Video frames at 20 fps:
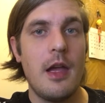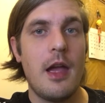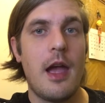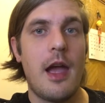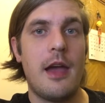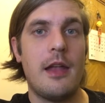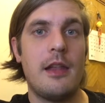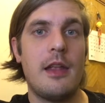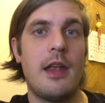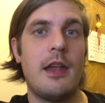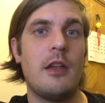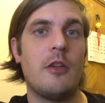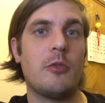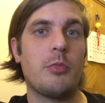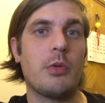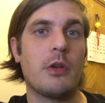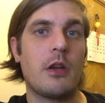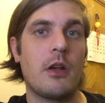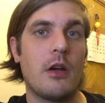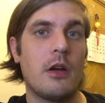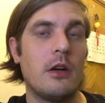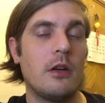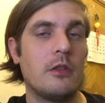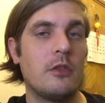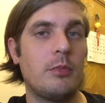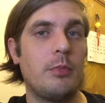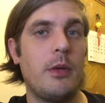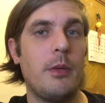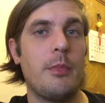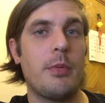and that is
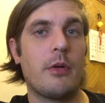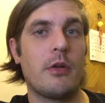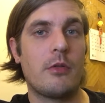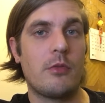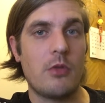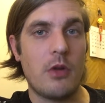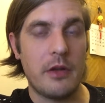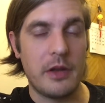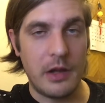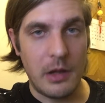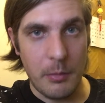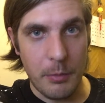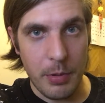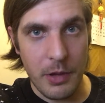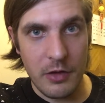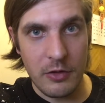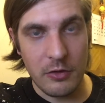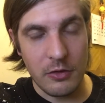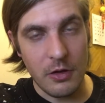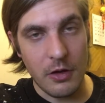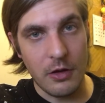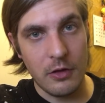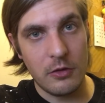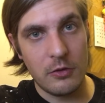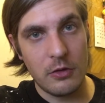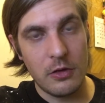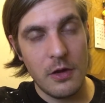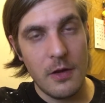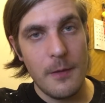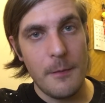because people are running a
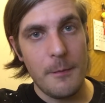business